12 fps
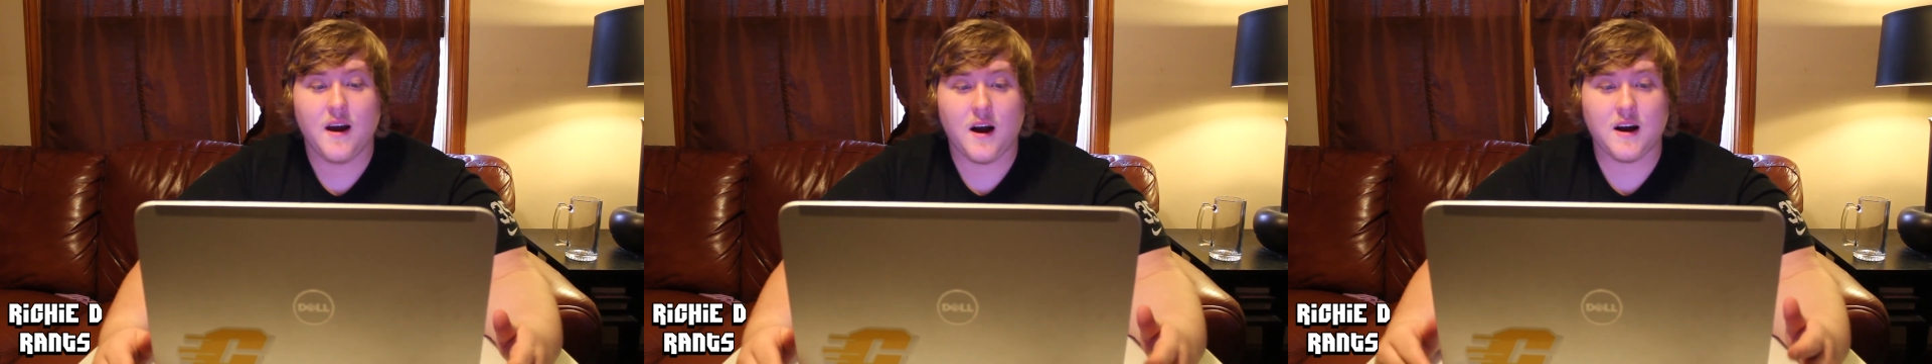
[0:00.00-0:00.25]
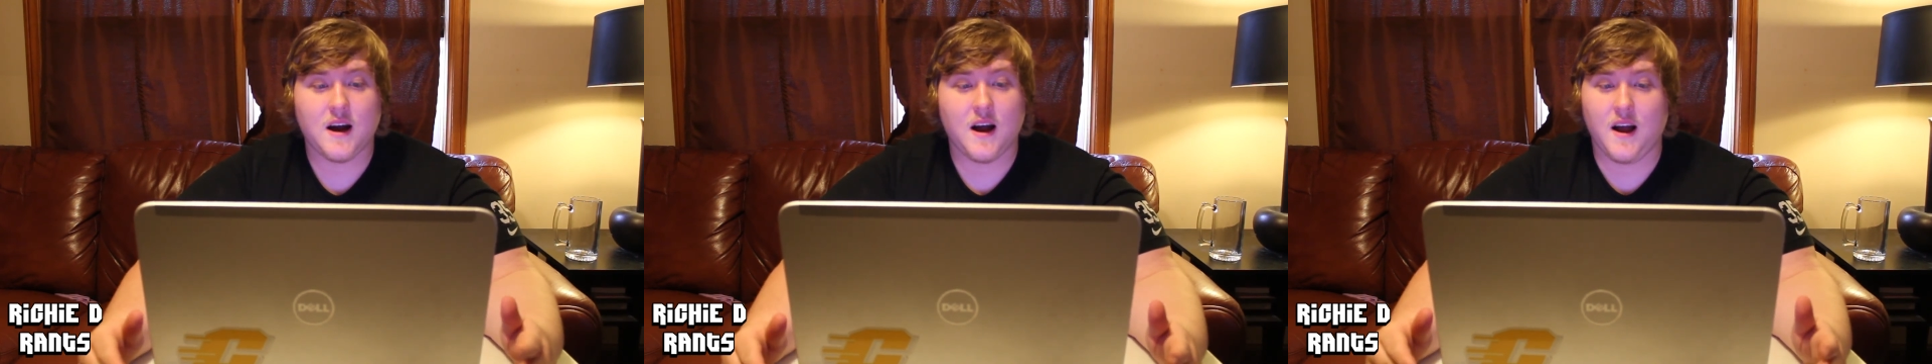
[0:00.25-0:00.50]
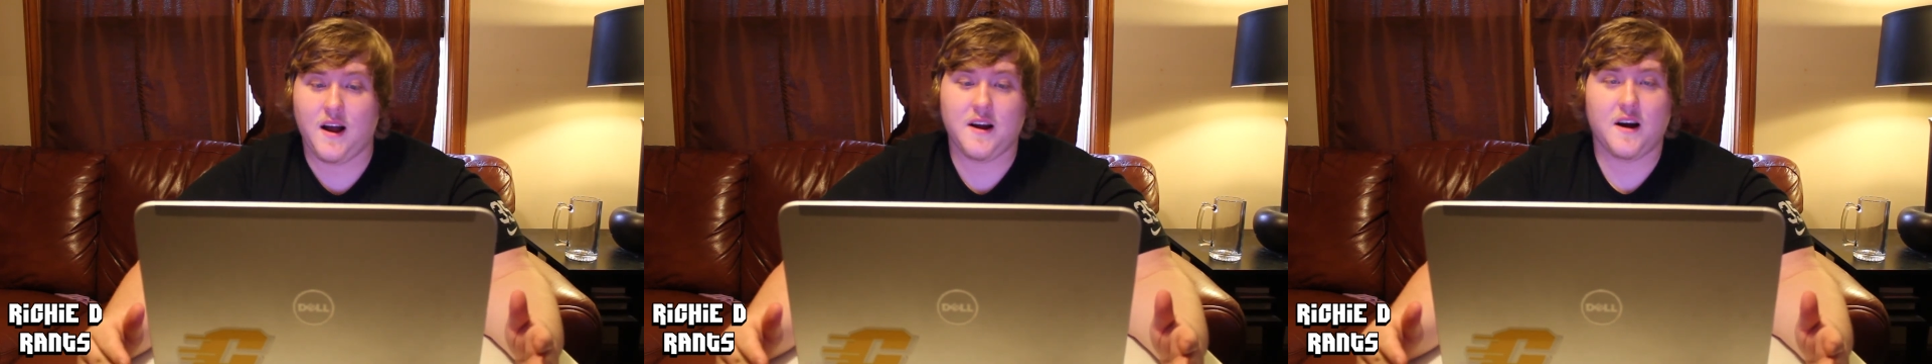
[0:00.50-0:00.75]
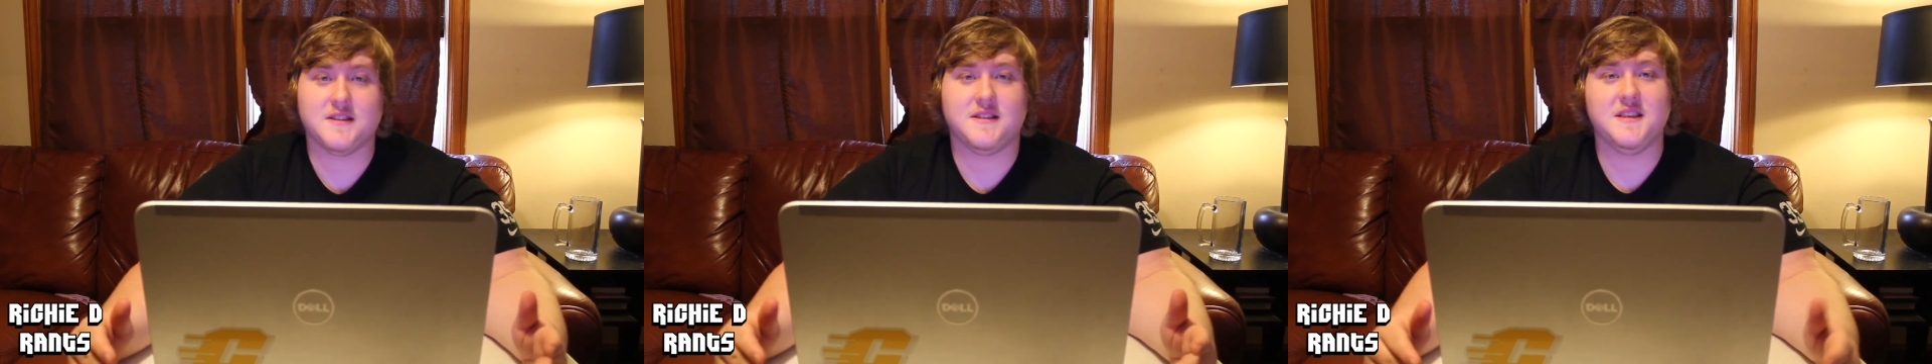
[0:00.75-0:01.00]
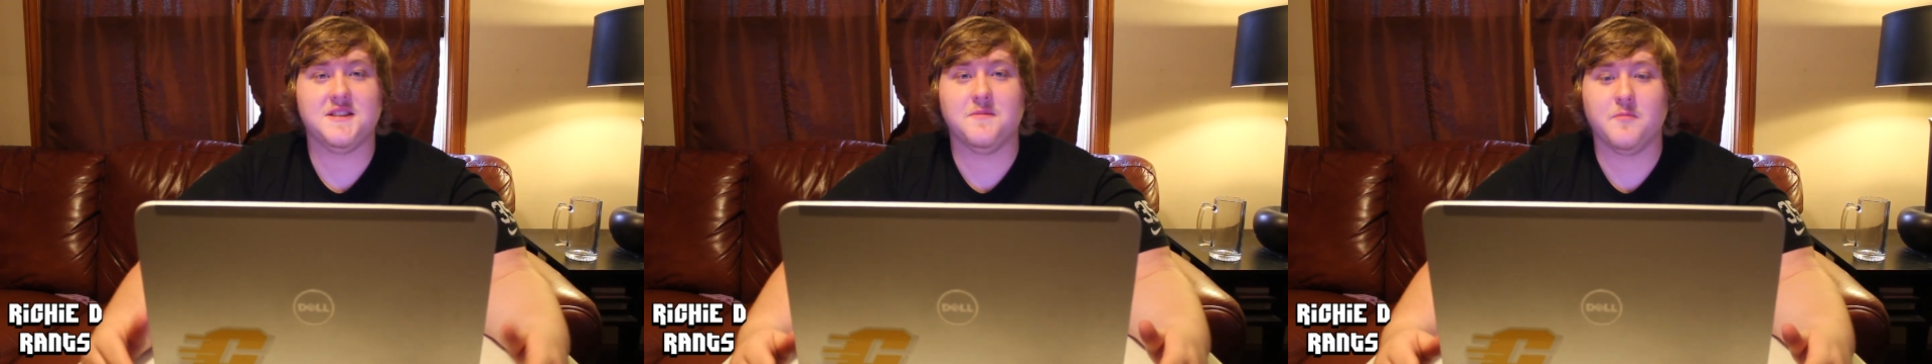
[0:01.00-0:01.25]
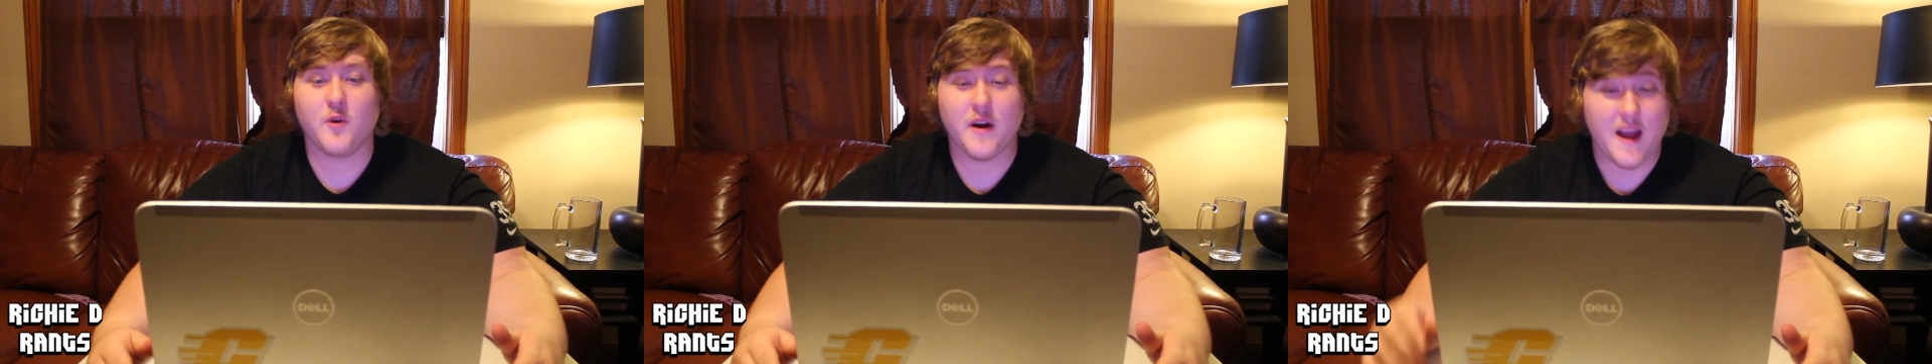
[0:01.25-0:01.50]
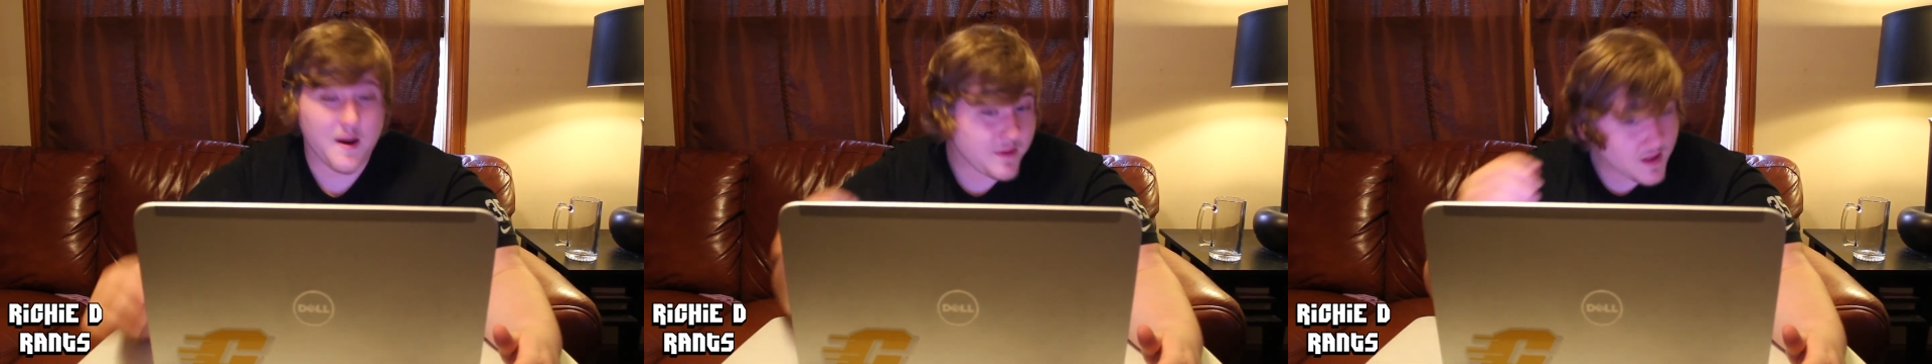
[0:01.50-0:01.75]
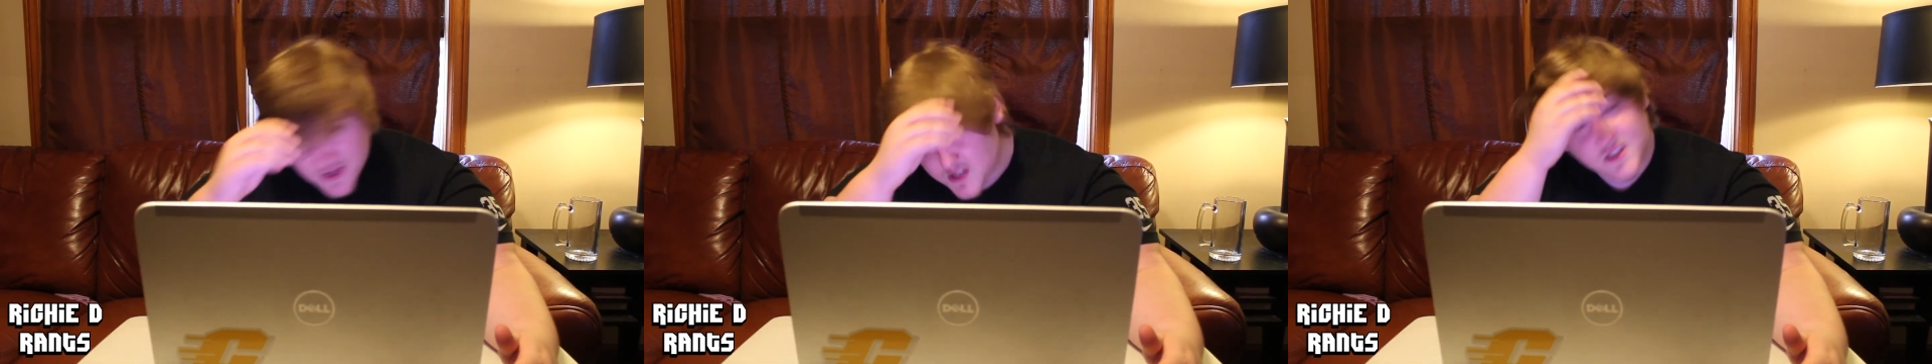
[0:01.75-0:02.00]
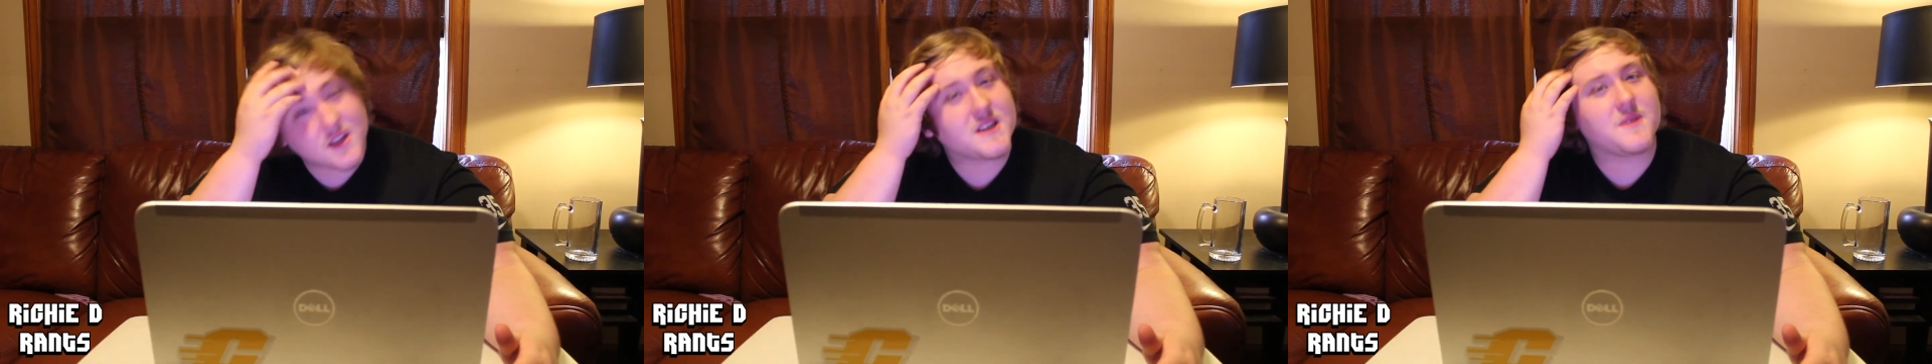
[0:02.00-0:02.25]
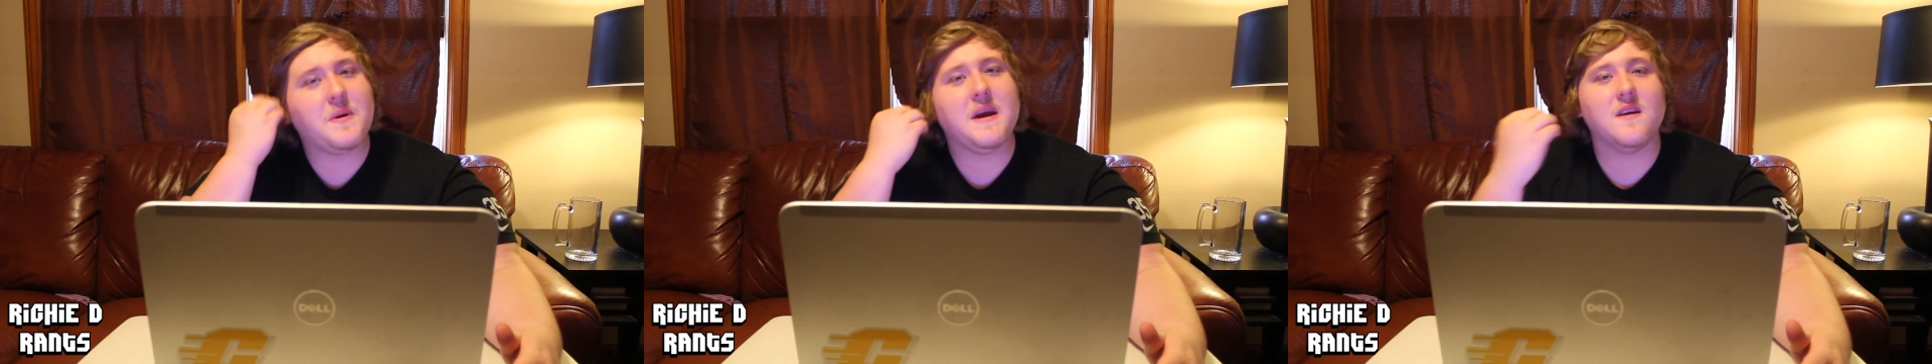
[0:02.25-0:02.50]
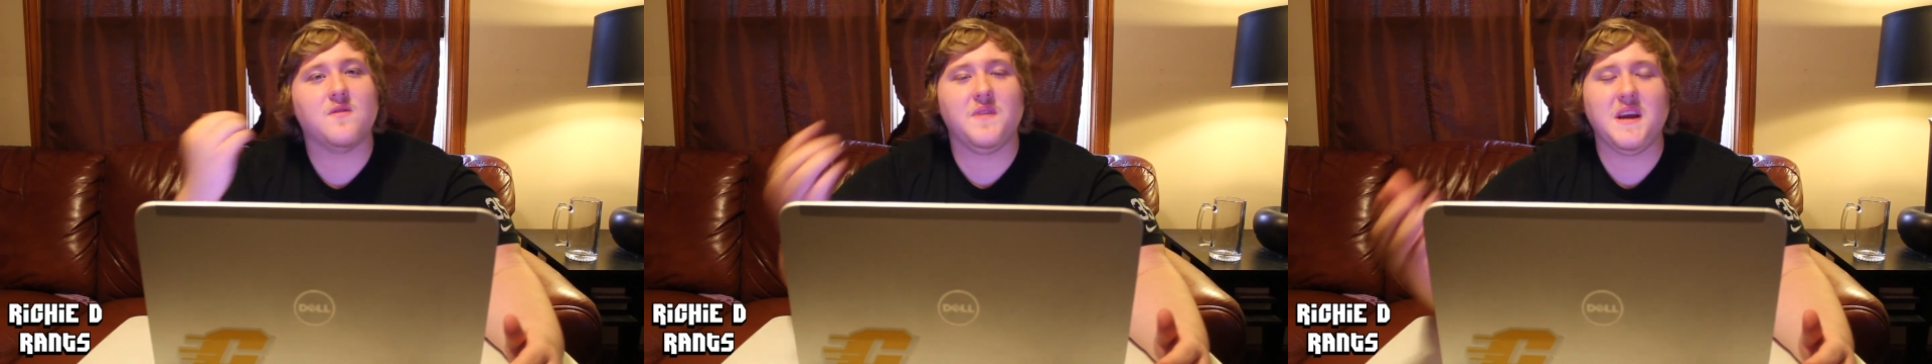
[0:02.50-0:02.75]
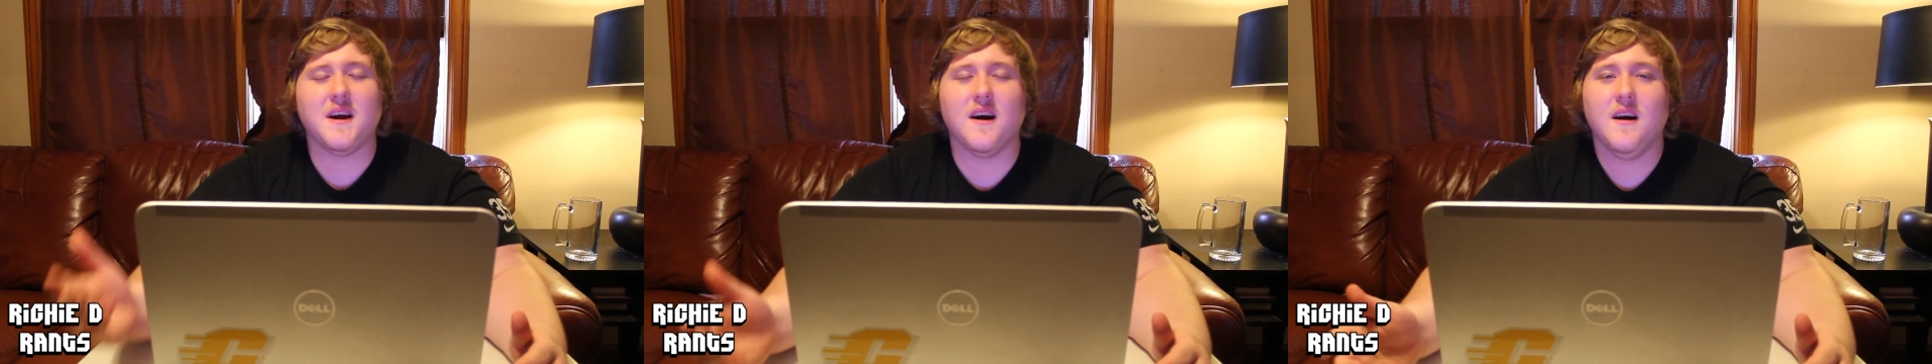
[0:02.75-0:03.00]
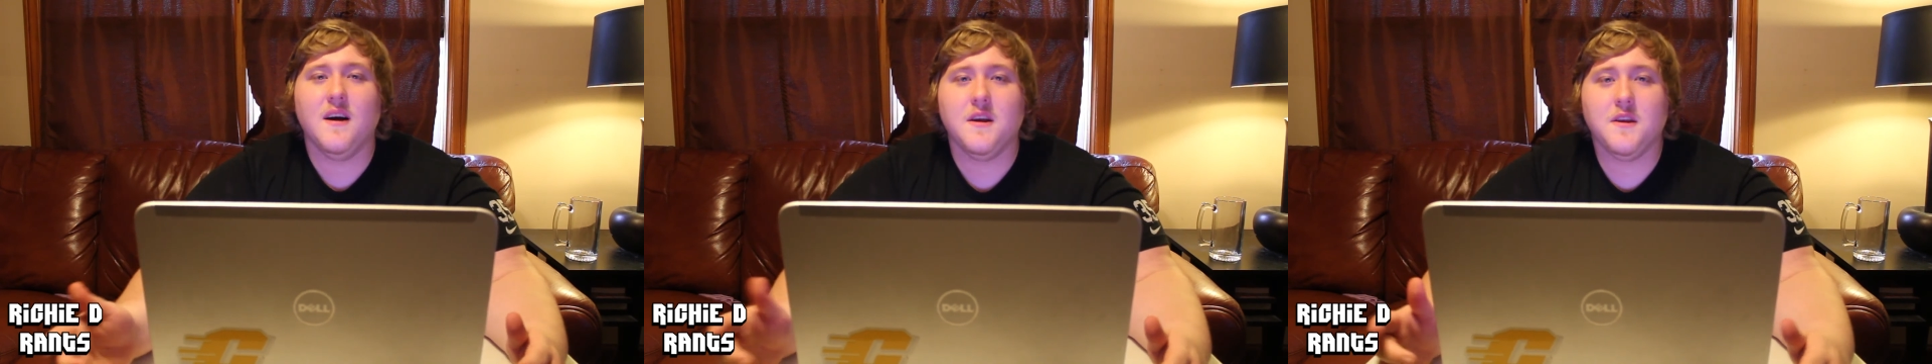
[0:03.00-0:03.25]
a system great. I mean, just look at the PS Vita.